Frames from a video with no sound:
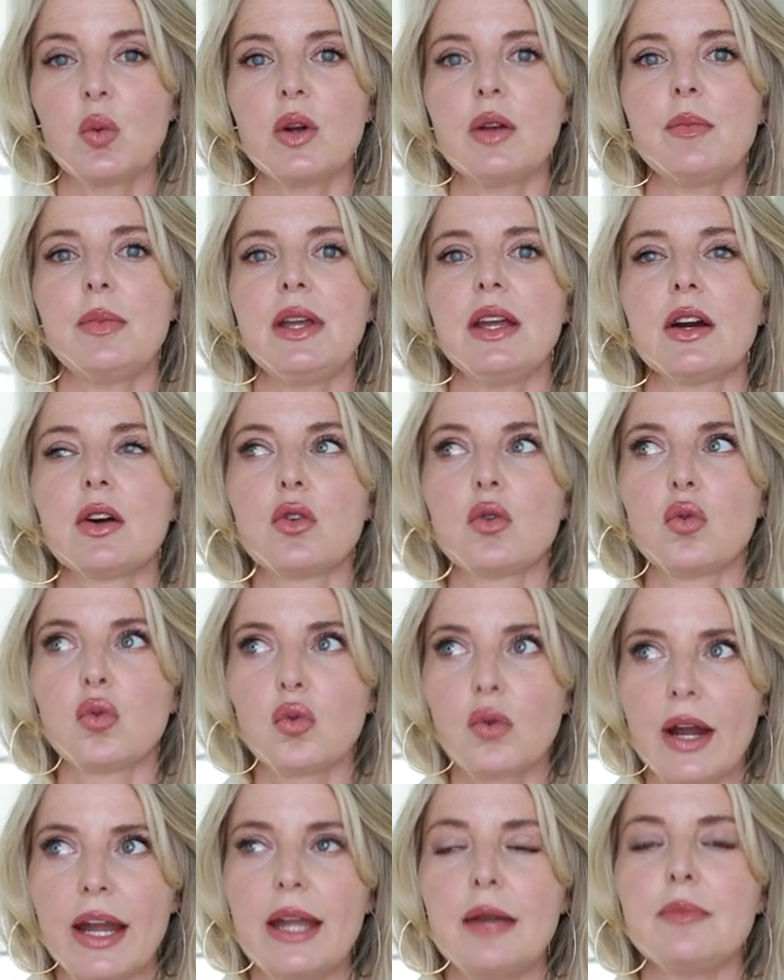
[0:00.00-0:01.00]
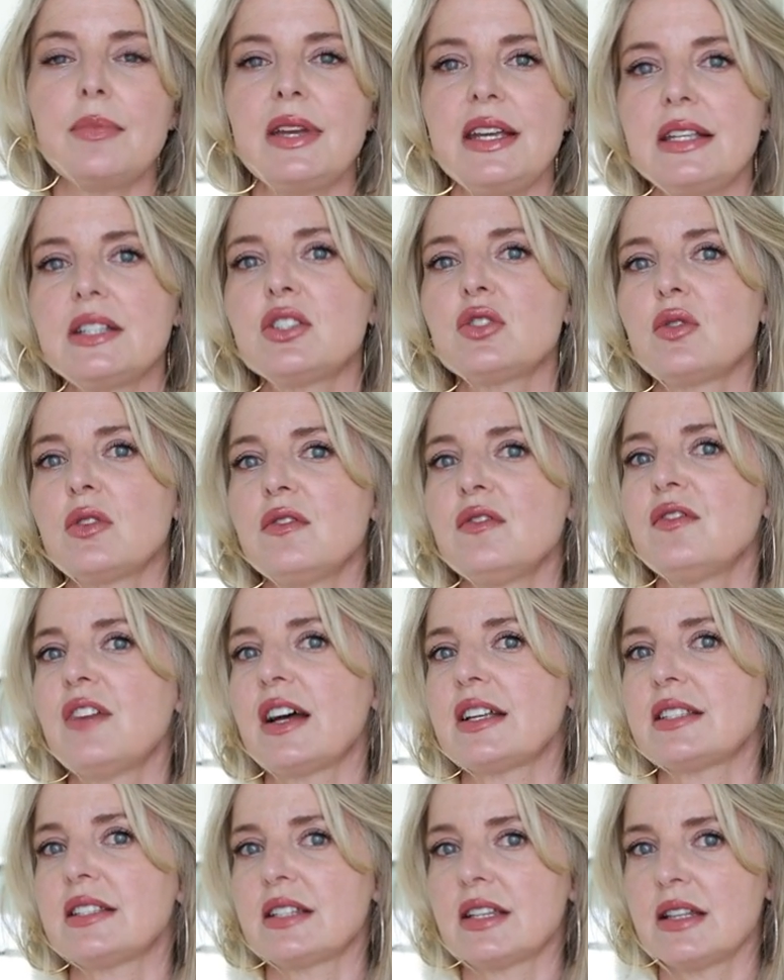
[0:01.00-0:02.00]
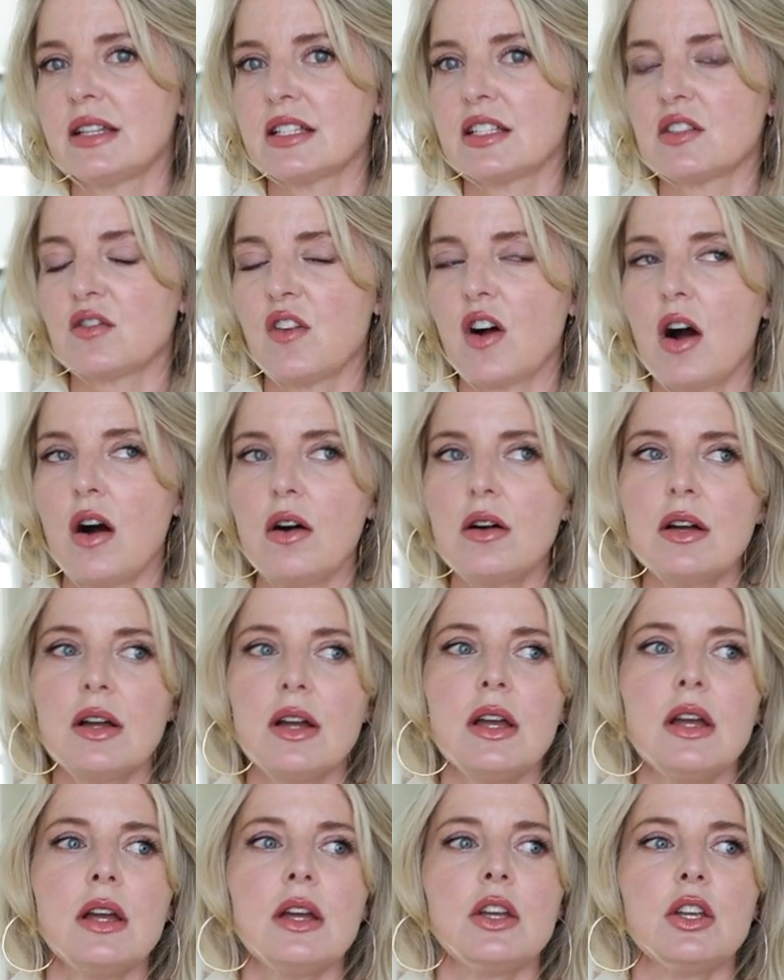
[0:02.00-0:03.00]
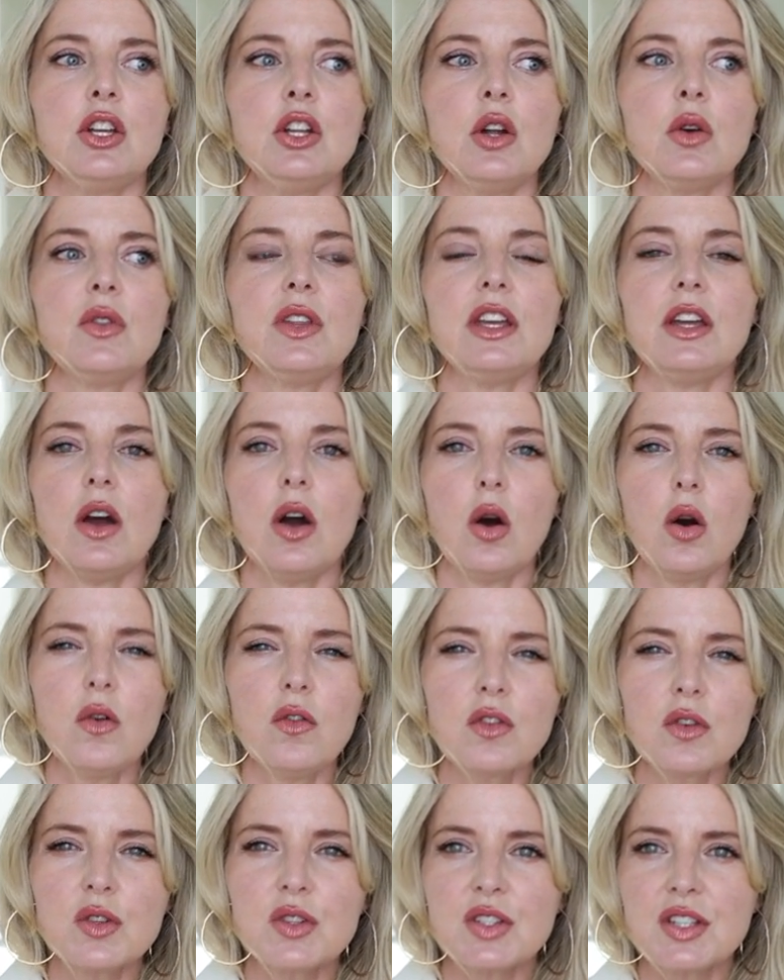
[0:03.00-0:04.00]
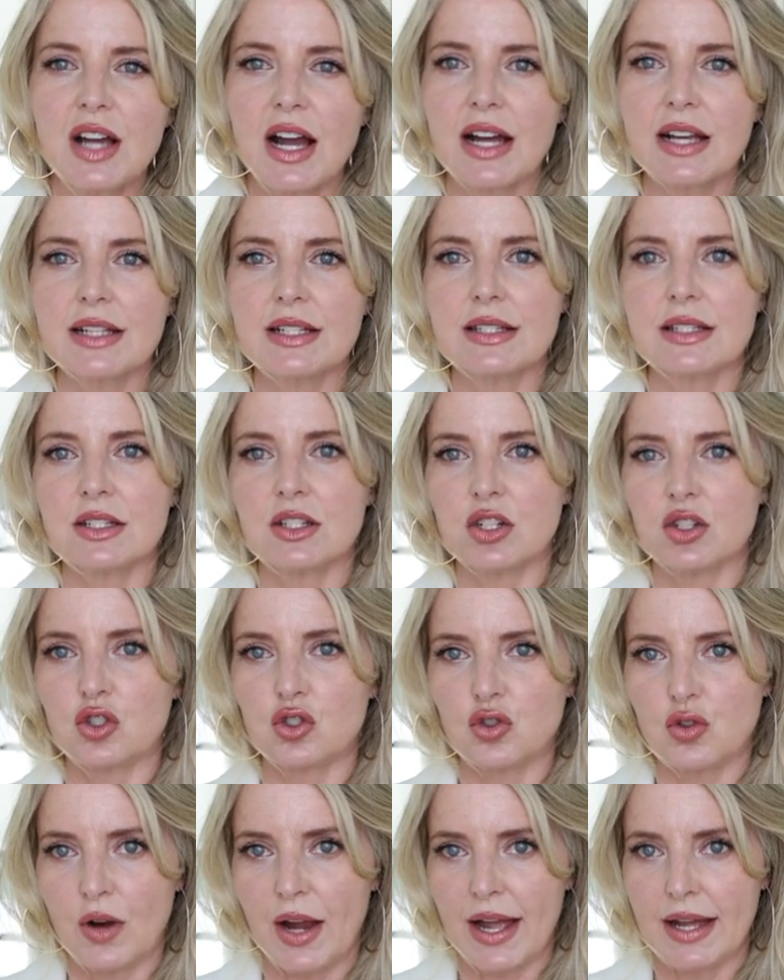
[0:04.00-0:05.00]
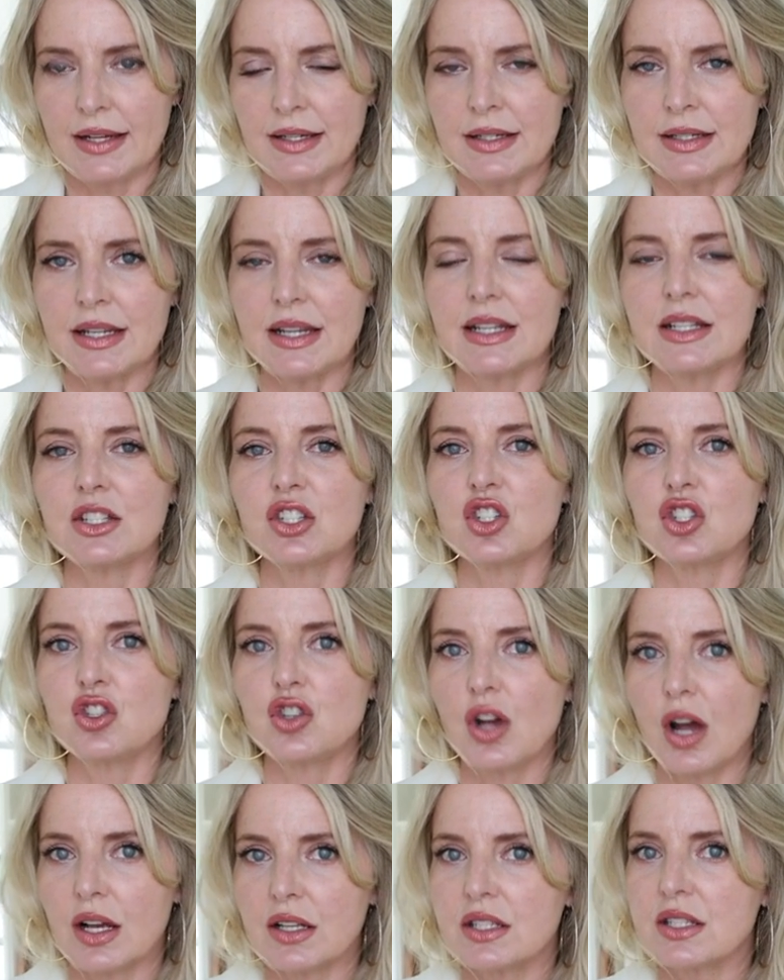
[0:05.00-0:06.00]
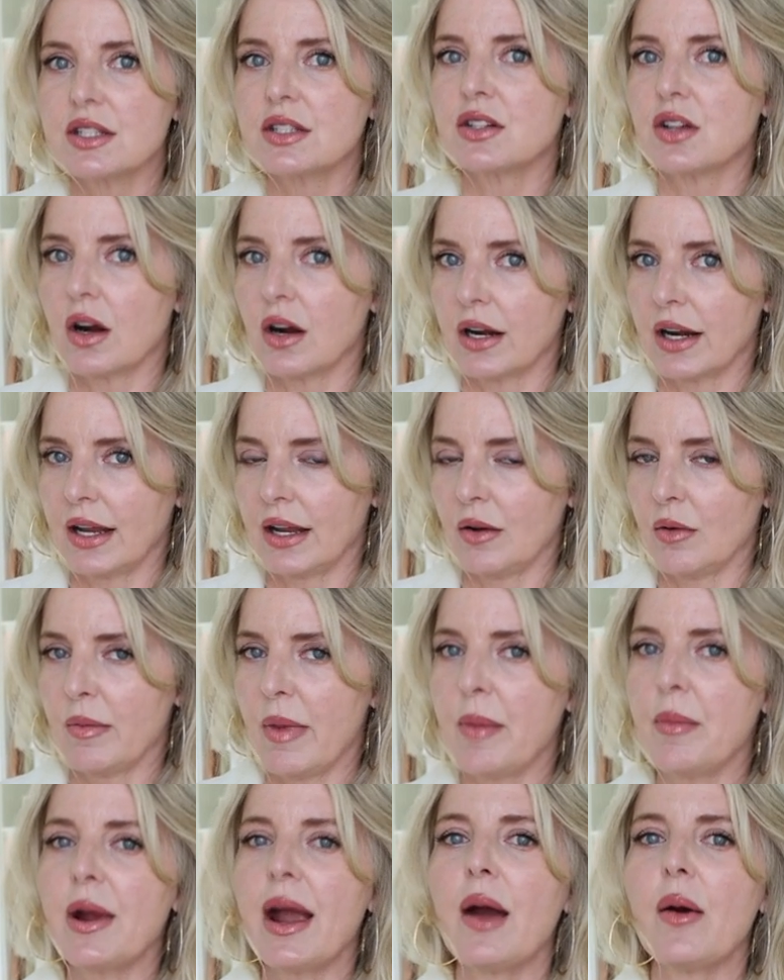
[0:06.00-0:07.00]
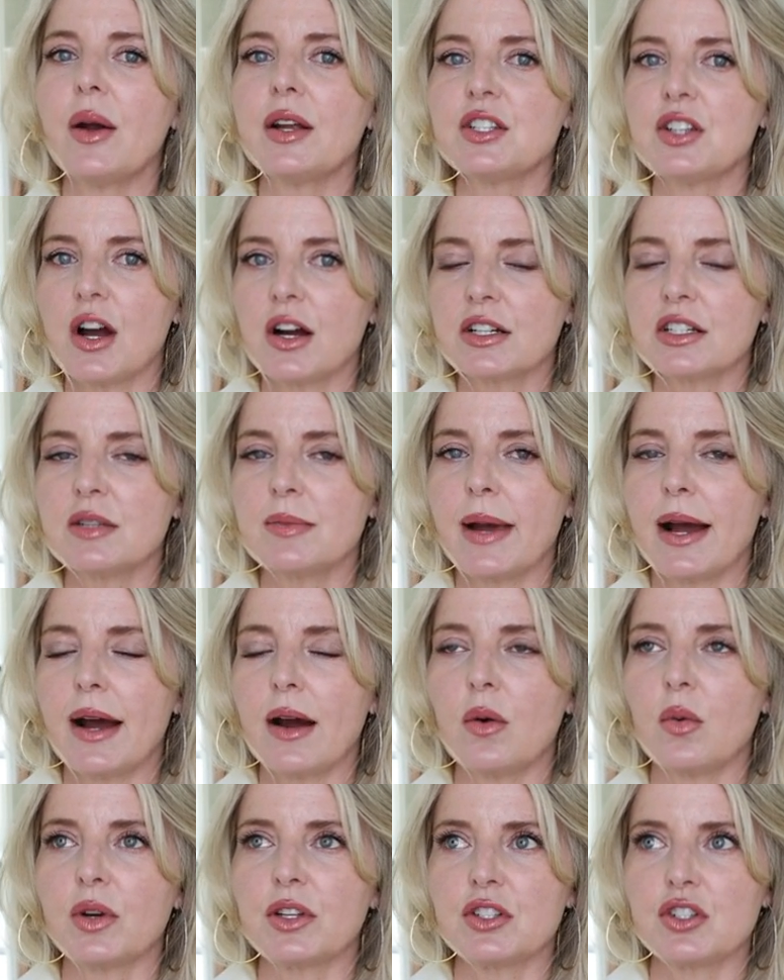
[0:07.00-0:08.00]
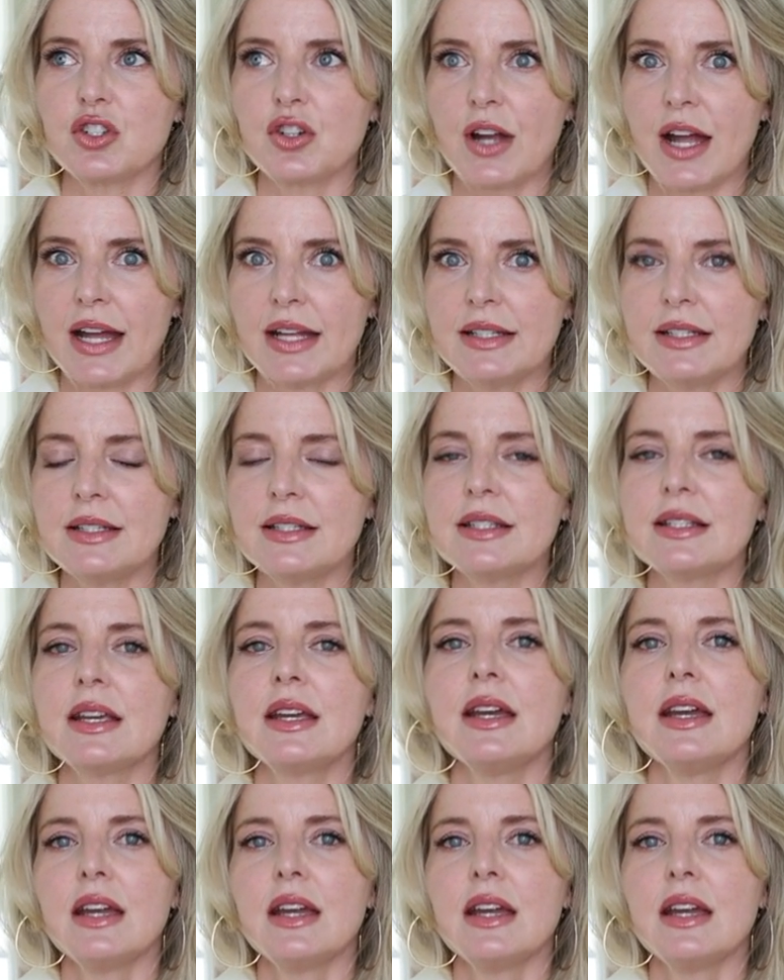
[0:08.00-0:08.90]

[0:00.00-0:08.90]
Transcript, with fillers: would be a great piece to invest in this fall. You know, the oversized trend is just starting. Remember how I talked about with trends